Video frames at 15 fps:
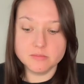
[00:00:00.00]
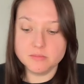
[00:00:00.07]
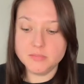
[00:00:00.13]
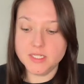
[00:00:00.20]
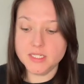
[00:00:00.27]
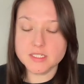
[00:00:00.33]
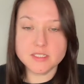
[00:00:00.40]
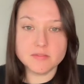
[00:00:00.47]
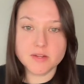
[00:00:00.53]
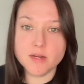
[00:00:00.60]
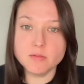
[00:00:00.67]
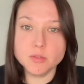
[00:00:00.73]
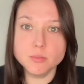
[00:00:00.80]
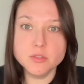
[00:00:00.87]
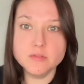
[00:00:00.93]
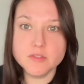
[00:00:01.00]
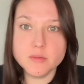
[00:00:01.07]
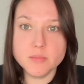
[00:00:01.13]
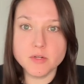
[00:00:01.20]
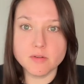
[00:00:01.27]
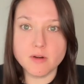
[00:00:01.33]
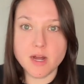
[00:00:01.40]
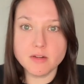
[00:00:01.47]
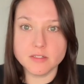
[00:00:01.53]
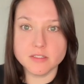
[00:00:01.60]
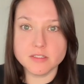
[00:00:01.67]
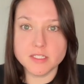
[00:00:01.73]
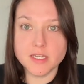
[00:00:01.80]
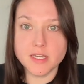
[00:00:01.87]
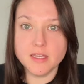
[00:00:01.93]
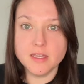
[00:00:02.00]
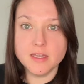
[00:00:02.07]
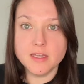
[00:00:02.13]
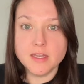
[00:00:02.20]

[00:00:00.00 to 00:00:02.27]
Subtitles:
because if I remove the bureaucracy